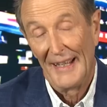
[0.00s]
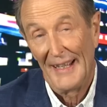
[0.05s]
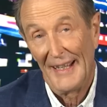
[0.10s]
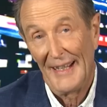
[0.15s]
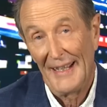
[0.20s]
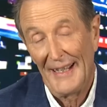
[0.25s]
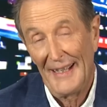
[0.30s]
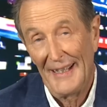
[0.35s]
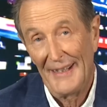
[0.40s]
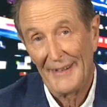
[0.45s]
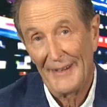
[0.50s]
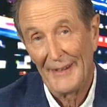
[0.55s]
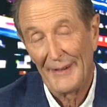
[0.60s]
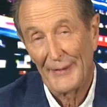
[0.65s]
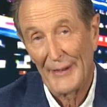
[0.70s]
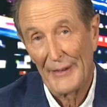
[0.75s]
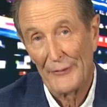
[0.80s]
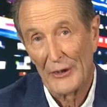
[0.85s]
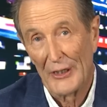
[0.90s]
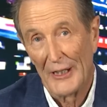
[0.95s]
And
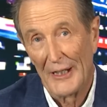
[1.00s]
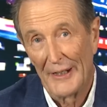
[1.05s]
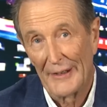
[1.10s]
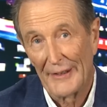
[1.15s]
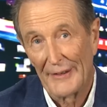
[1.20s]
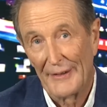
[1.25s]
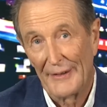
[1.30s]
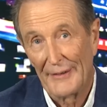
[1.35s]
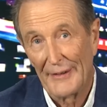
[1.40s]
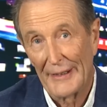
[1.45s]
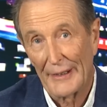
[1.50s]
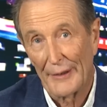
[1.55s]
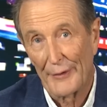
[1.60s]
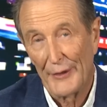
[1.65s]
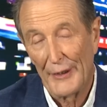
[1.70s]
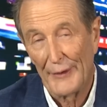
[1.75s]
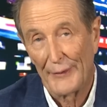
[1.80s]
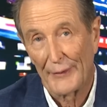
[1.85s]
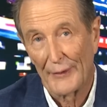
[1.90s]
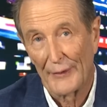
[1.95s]
it's even harder to take
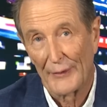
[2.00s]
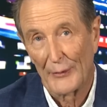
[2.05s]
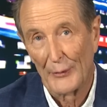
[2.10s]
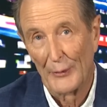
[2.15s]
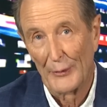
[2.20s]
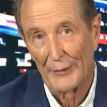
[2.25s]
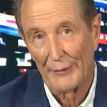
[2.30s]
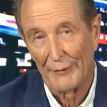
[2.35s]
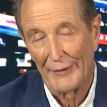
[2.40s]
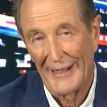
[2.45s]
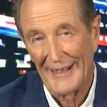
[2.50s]
this sort of